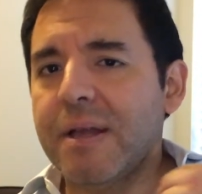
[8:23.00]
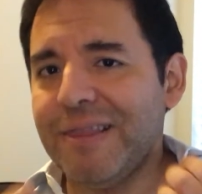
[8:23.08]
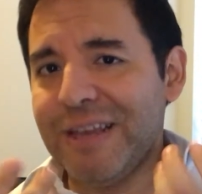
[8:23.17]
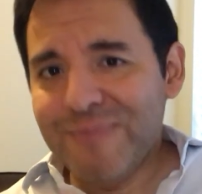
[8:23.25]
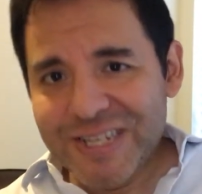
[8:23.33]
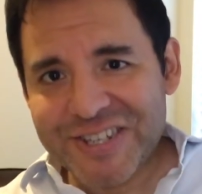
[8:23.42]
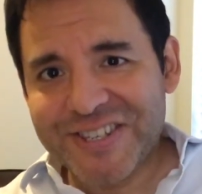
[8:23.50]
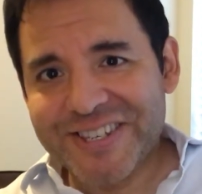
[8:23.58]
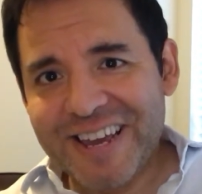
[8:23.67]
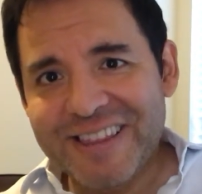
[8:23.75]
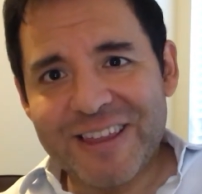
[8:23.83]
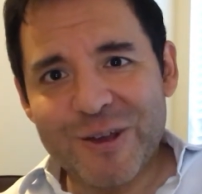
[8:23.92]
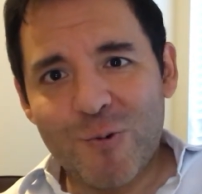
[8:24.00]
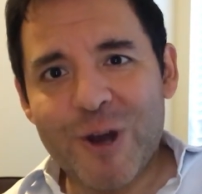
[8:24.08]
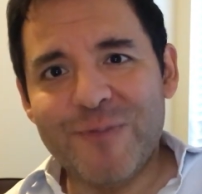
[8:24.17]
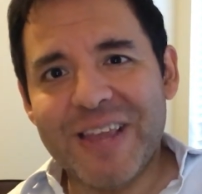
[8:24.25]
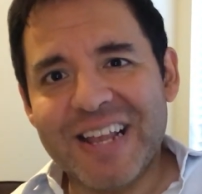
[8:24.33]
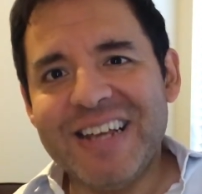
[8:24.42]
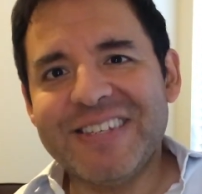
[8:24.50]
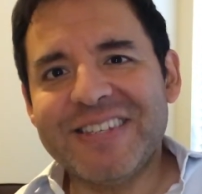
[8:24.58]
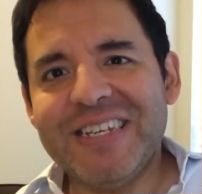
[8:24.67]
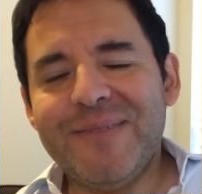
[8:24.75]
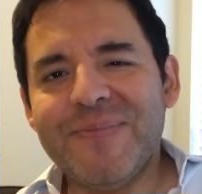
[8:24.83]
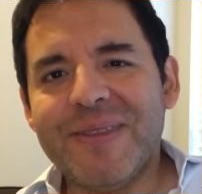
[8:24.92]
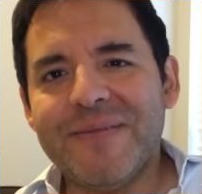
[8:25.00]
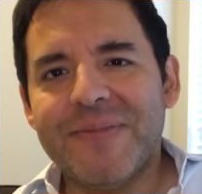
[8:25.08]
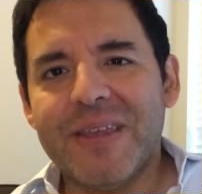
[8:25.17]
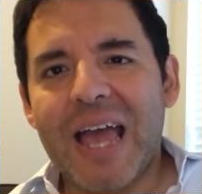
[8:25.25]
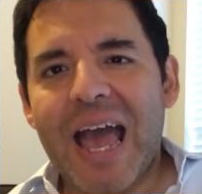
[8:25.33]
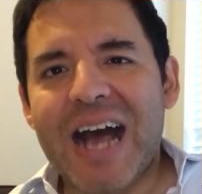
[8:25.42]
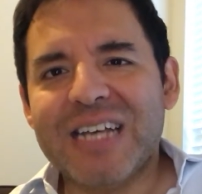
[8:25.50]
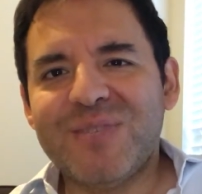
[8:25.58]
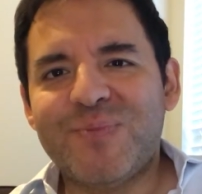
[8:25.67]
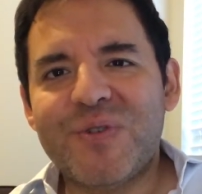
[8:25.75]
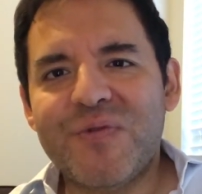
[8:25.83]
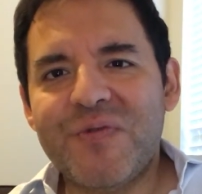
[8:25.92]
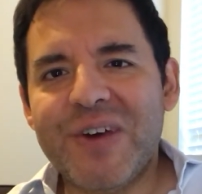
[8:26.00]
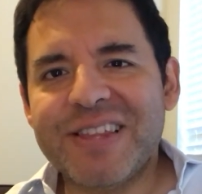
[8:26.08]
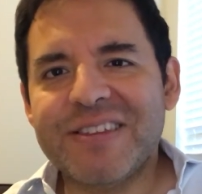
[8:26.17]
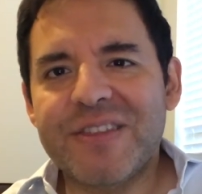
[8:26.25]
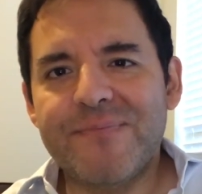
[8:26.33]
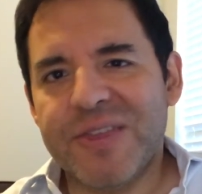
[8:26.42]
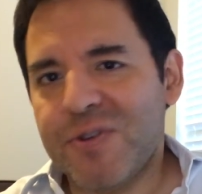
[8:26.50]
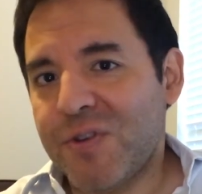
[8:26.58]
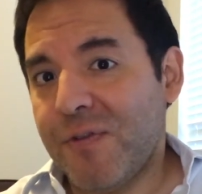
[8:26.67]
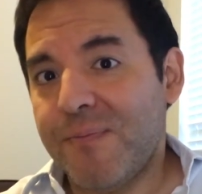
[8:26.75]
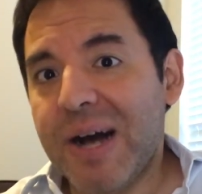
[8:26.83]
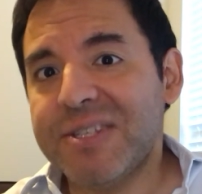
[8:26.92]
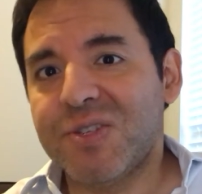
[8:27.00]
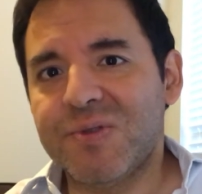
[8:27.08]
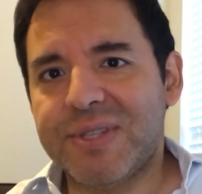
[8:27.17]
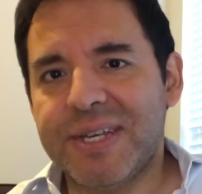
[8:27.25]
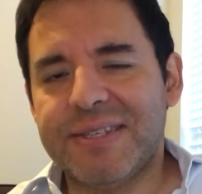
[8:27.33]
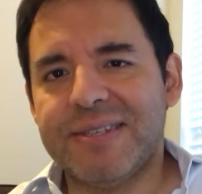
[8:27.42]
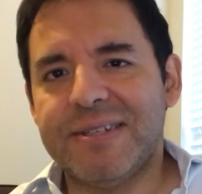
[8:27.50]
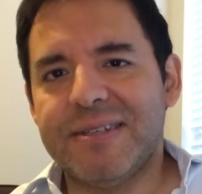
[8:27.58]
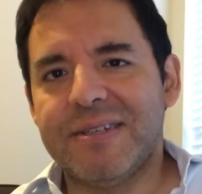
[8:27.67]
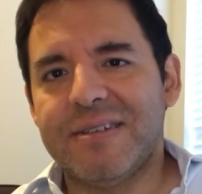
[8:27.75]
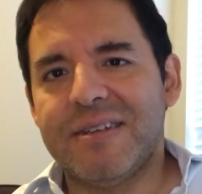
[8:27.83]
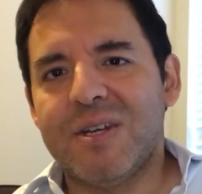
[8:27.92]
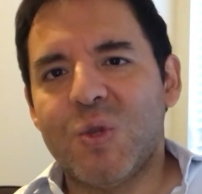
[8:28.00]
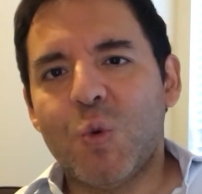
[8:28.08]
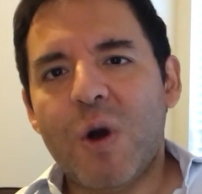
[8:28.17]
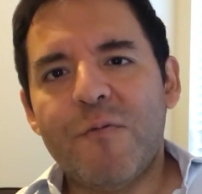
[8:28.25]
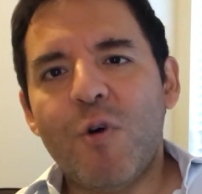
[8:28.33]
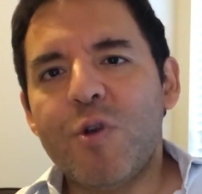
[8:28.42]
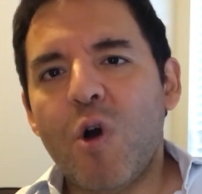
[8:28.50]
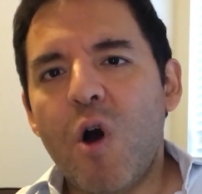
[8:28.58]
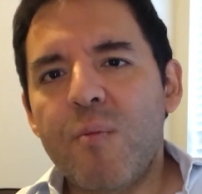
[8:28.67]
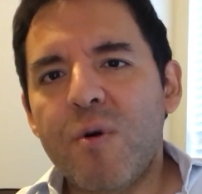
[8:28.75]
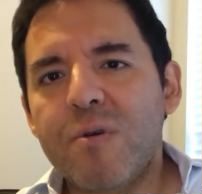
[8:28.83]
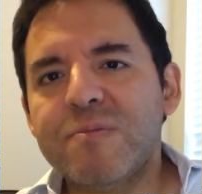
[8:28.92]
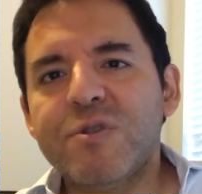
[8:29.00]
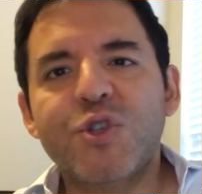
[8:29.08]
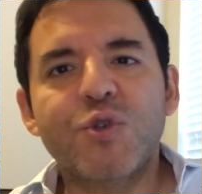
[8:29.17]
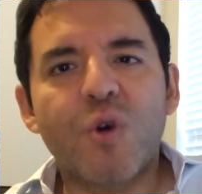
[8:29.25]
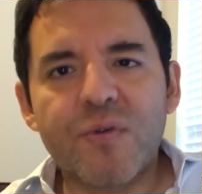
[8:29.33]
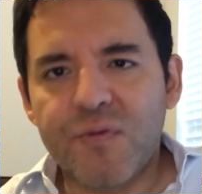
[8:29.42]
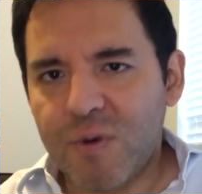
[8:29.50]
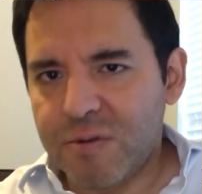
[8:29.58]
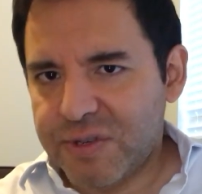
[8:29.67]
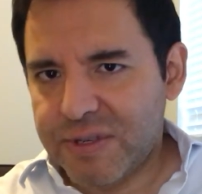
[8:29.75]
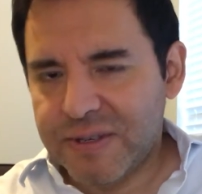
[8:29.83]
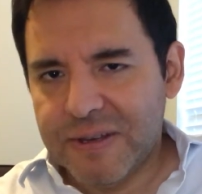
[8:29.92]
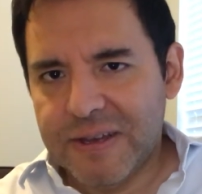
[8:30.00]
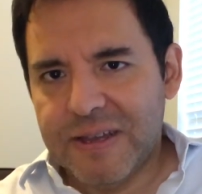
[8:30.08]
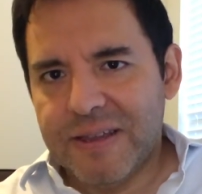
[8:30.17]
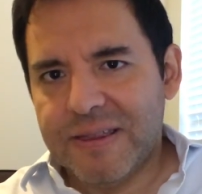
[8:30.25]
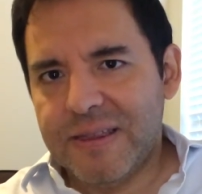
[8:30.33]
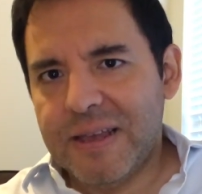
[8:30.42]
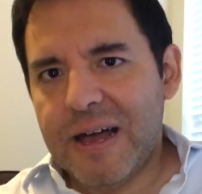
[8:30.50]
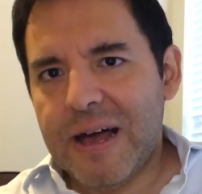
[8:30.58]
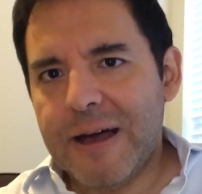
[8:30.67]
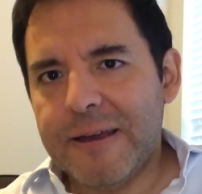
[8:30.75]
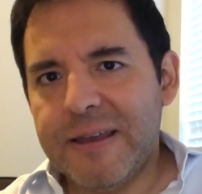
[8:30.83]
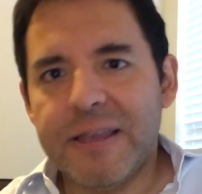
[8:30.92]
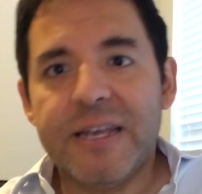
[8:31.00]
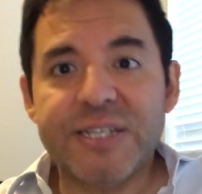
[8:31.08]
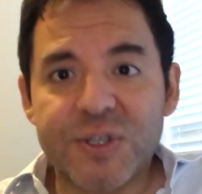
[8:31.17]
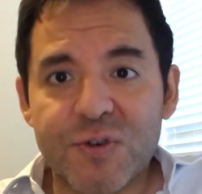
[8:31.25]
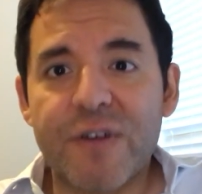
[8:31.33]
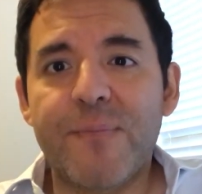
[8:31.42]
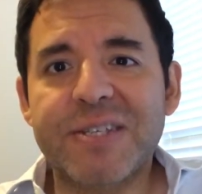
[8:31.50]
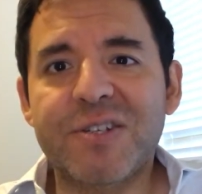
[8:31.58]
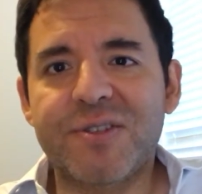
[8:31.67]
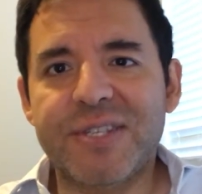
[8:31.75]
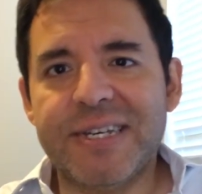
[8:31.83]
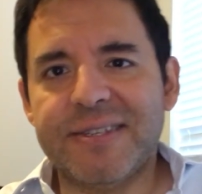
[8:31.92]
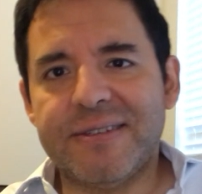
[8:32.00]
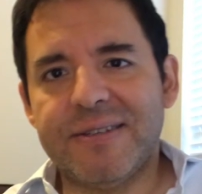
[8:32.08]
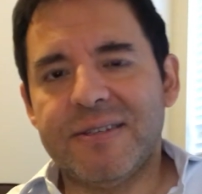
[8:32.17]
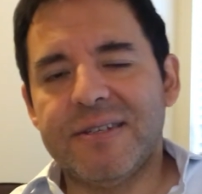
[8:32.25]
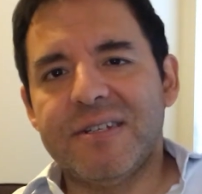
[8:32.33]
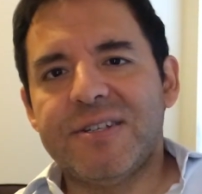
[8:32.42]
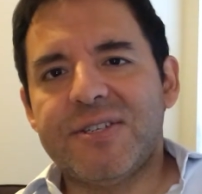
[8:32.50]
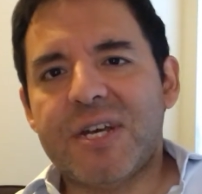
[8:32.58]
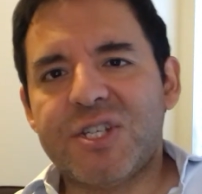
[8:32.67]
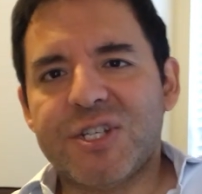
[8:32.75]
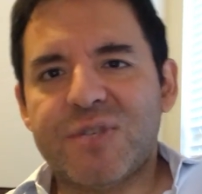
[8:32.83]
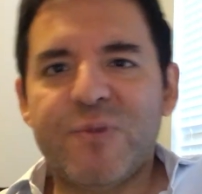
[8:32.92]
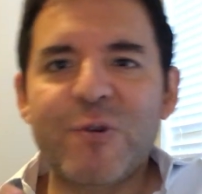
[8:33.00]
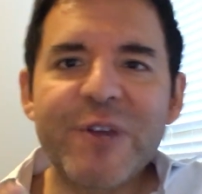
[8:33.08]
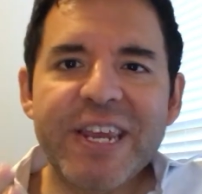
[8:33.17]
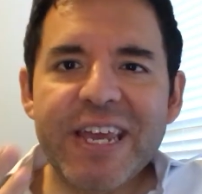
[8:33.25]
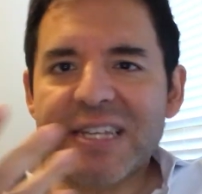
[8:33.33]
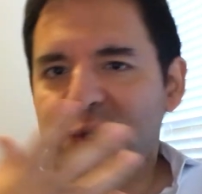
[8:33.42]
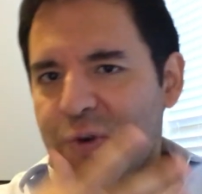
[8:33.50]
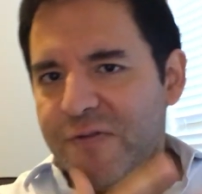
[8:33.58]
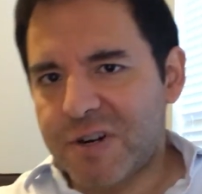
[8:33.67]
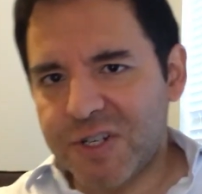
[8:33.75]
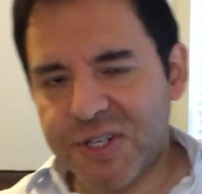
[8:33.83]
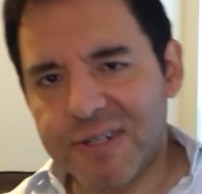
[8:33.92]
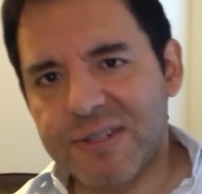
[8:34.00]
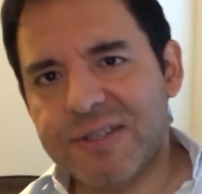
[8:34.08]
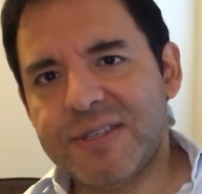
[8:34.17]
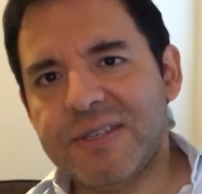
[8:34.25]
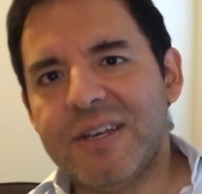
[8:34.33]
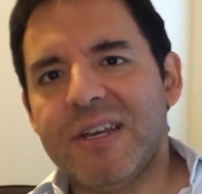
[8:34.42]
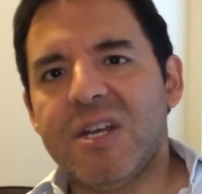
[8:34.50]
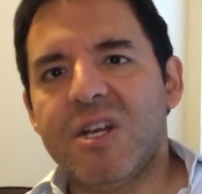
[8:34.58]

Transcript: Let me just say that the quantum techniques team has perfected the method of muscle testing to avoid common shortfalls in the history of muscle testing, such as meridians reversals,